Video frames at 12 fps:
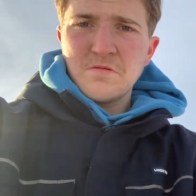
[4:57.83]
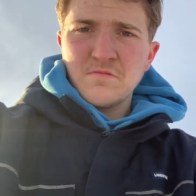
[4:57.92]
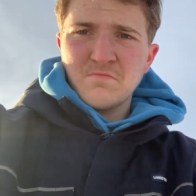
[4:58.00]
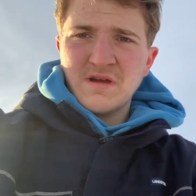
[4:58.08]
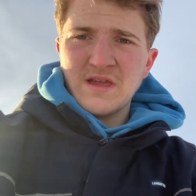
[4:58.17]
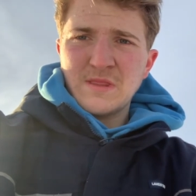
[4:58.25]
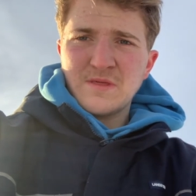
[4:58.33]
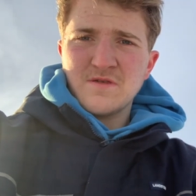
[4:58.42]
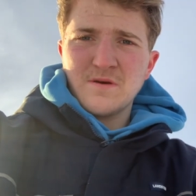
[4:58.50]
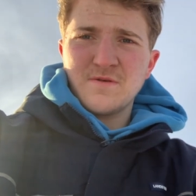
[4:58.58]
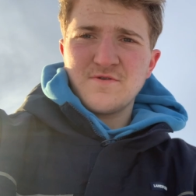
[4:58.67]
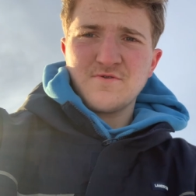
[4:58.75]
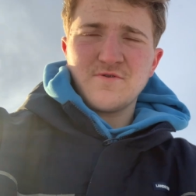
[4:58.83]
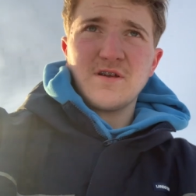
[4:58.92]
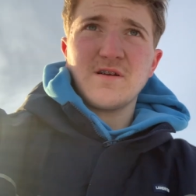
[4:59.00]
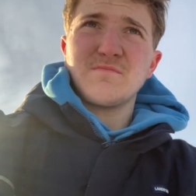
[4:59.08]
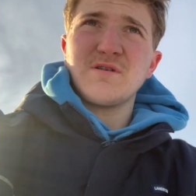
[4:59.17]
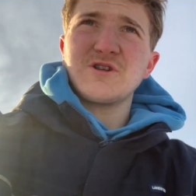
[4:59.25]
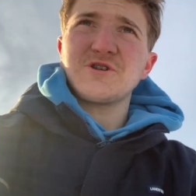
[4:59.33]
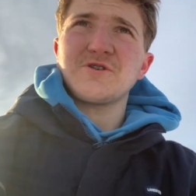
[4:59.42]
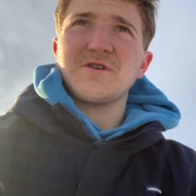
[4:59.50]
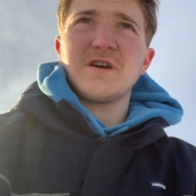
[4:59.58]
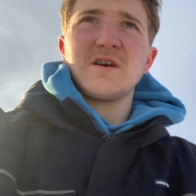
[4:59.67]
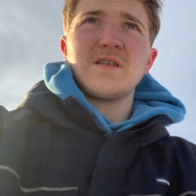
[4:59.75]
Might get this on the stringer, I'm not sure
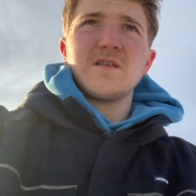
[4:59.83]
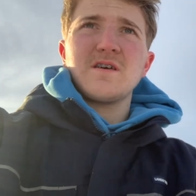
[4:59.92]
yet.